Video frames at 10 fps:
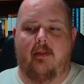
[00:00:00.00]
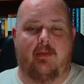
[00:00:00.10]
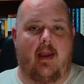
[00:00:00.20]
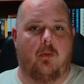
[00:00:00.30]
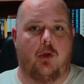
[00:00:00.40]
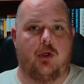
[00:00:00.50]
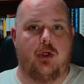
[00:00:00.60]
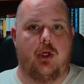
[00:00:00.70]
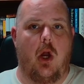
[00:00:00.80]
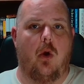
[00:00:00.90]
there were
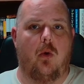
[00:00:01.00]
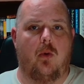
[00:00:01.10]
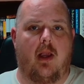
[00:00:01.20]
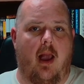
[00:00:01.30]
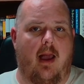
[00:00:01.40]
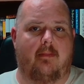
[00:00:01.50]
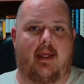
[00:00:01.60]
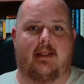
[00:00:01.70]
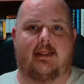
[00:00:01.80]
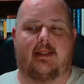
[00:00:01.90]
no
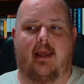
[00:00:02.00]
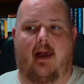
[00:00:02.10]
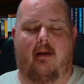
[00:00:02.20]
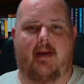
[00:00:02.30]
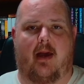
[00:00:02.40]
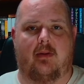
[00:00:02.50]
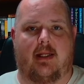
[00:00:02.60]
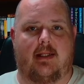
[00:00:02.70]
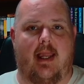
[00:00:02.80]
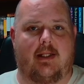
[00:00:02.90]
comments about
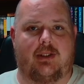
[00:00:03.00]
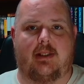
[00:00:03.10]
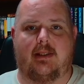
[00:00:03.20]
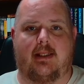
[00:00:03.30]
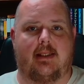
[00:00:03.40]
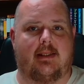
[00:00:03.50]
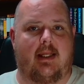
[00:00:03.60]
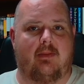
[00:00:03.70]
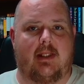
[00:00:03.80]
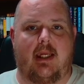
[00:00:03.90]
connections to the
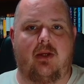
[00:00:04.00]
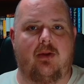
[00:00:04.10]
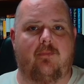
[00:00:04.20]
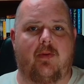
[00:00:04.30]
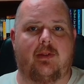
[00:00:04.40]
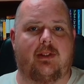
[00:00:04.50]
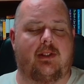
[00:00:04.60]
Stephen King universe,